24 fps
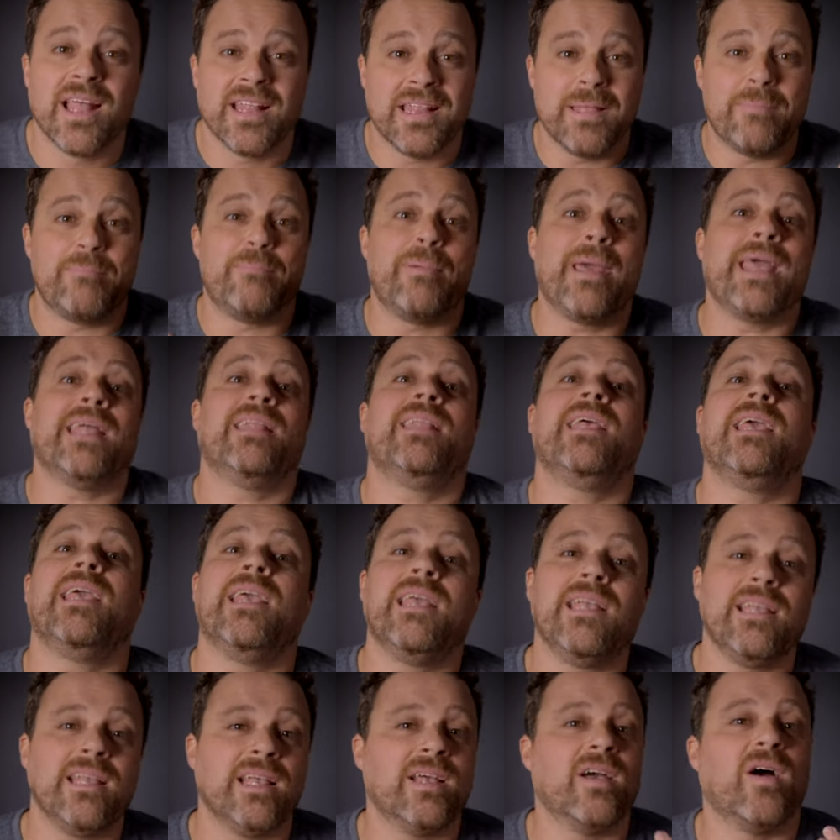
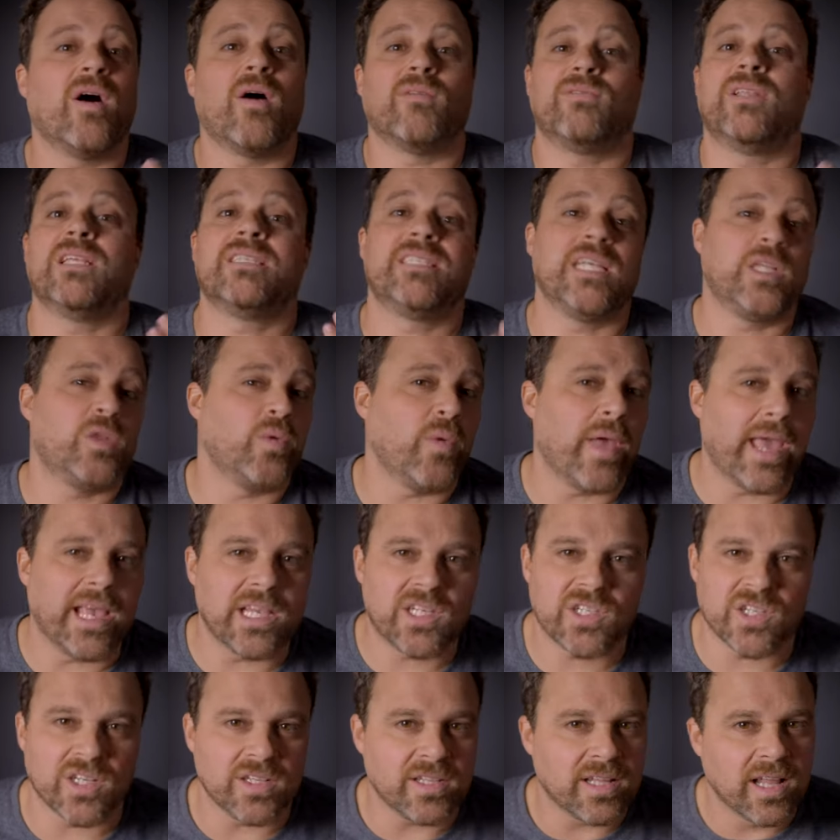depending on the
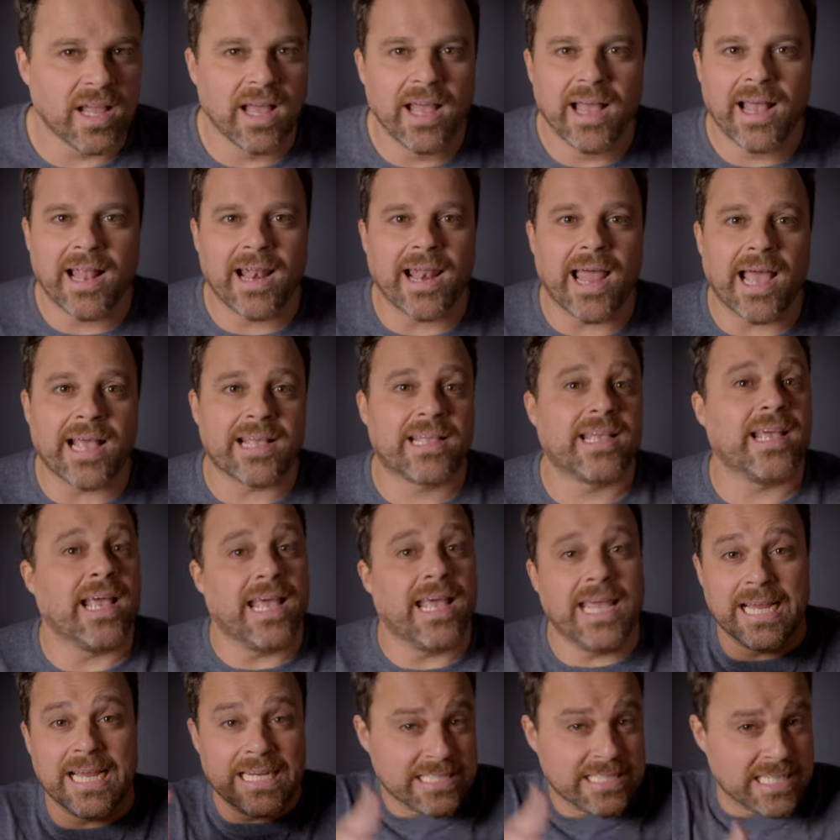situation, like
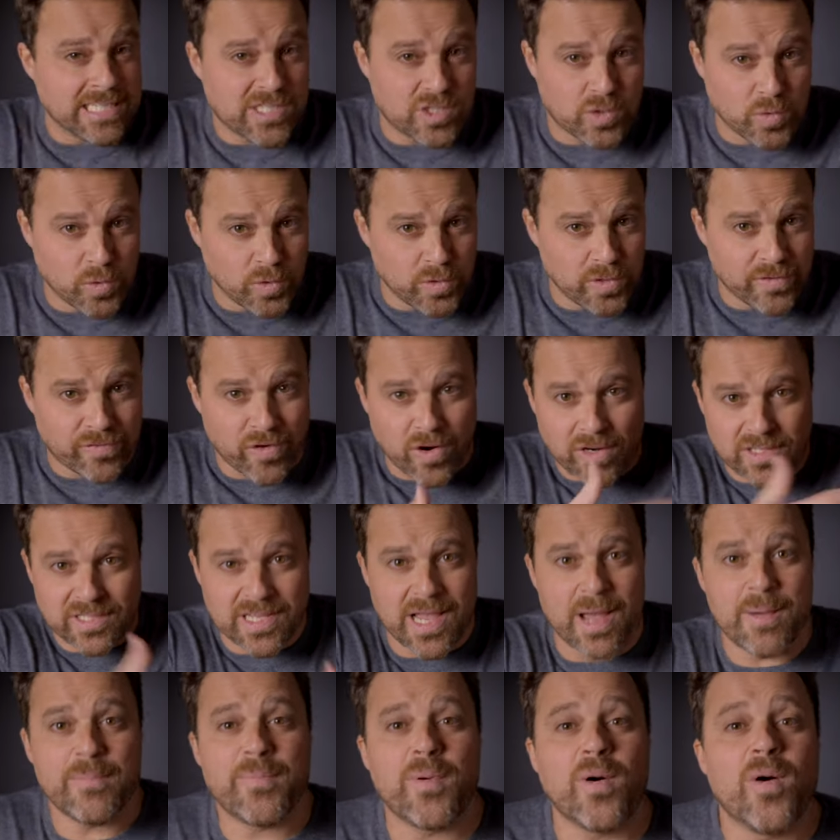here in the studio, for
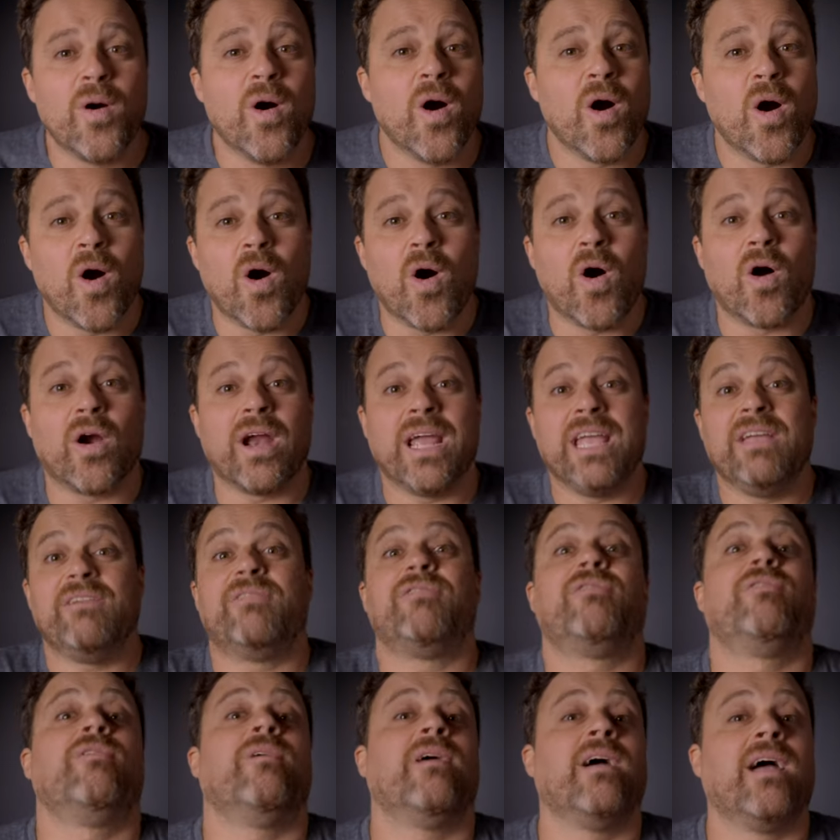example, or
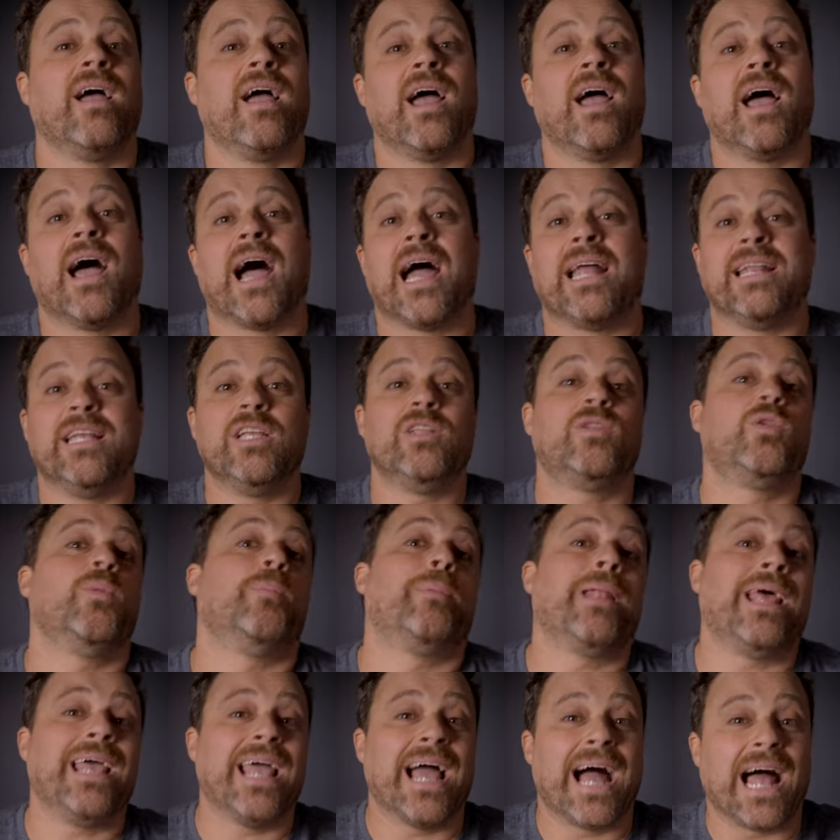if I need to
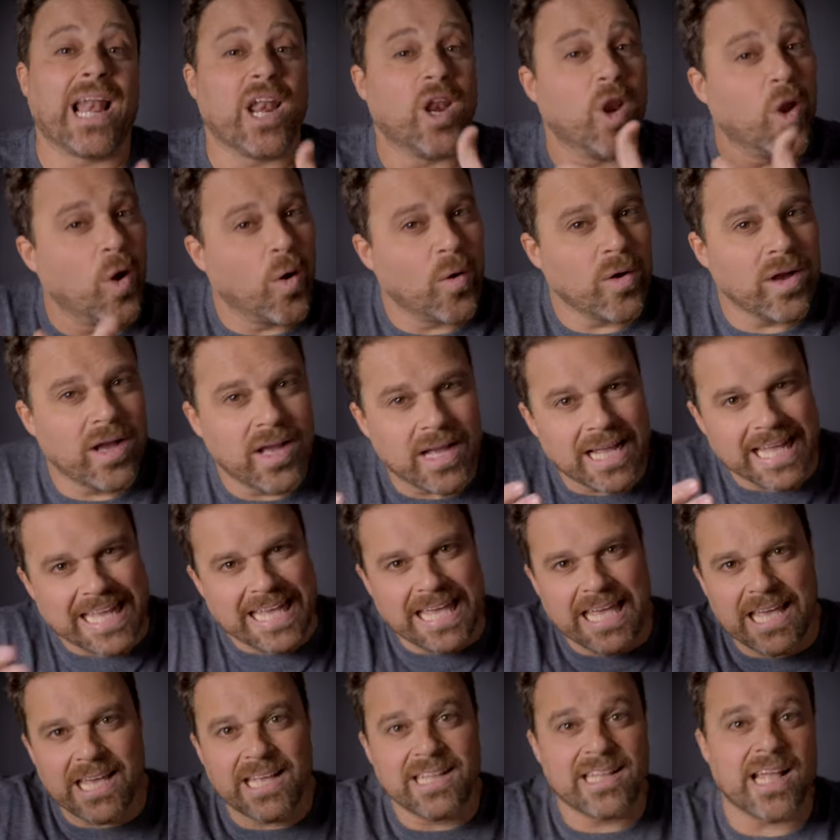play a long
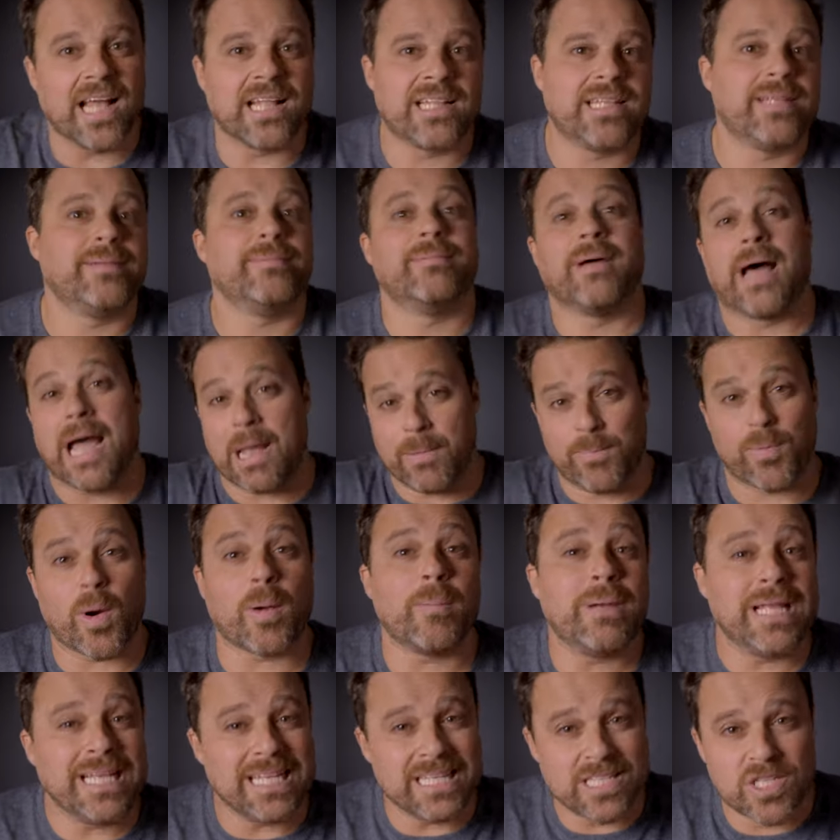gig that I
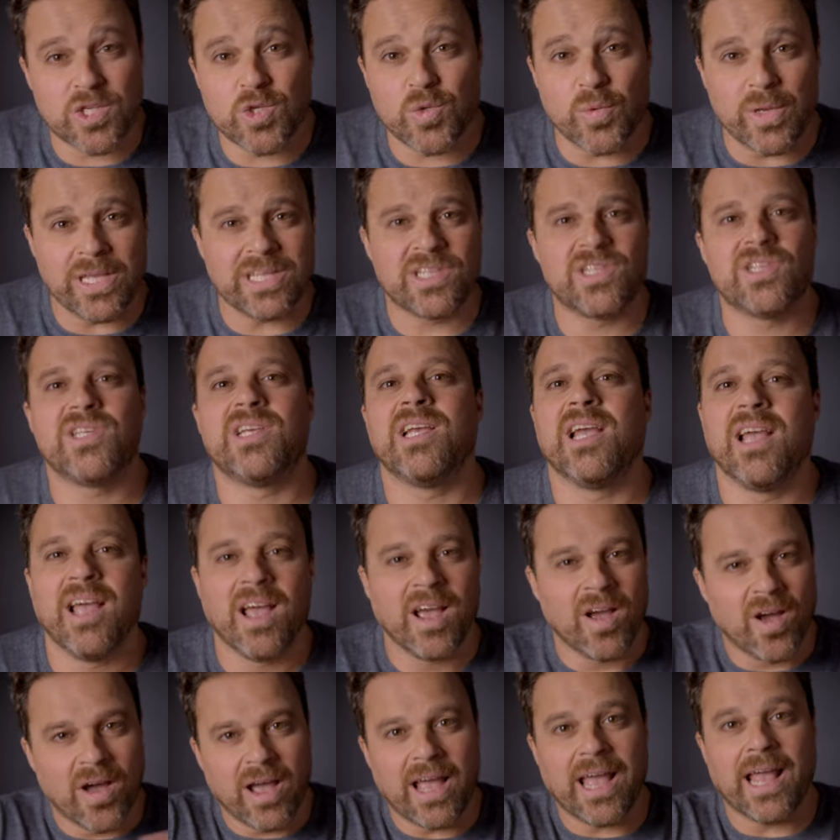probably switch
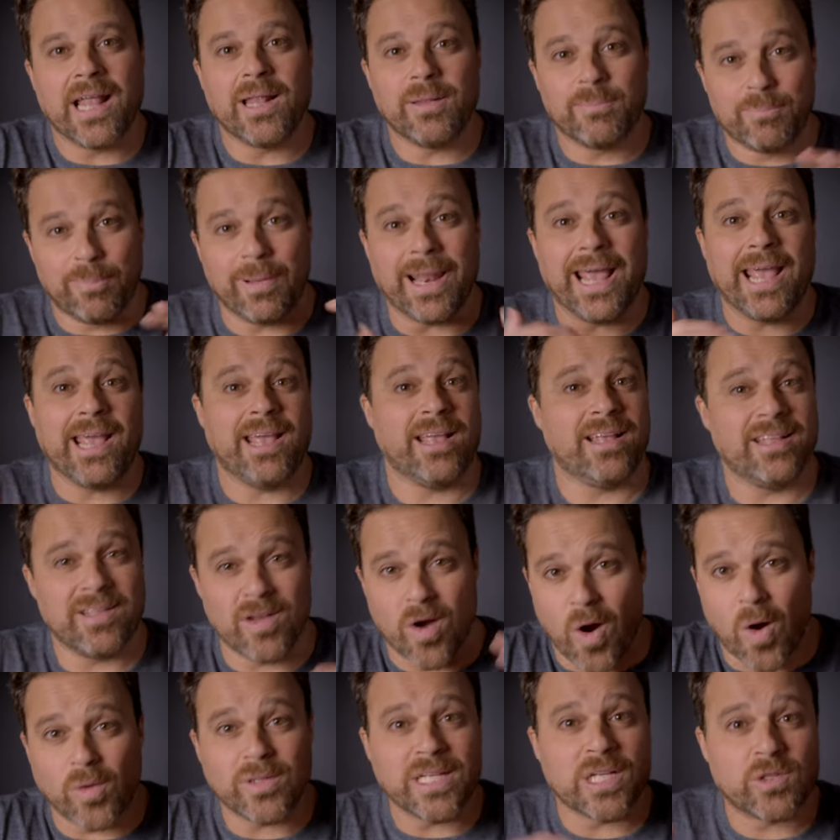and play
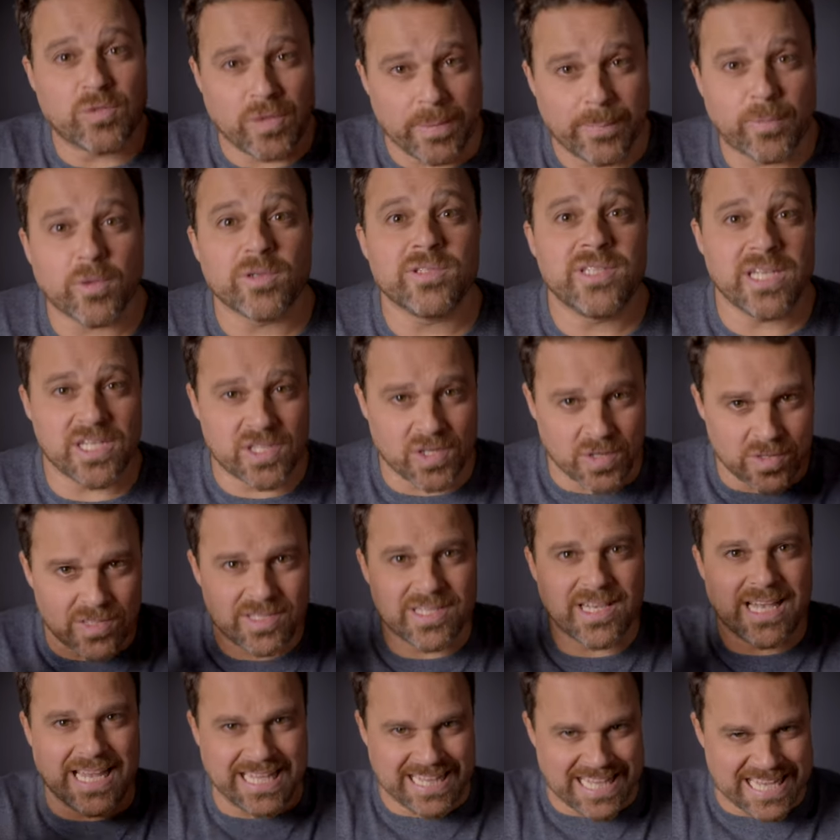all the three
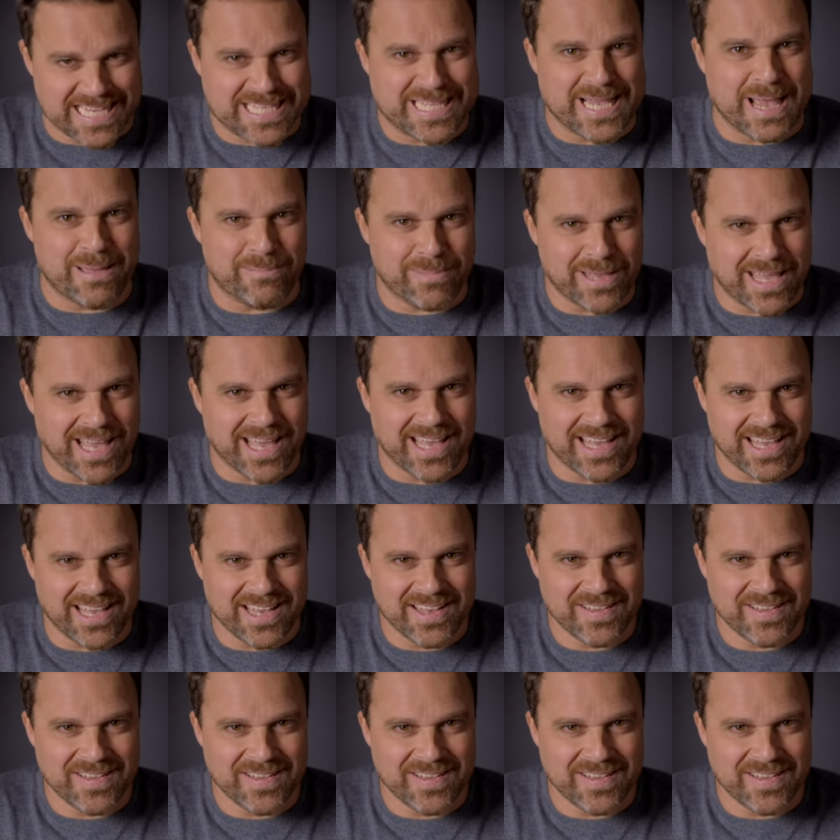positions in the same gig.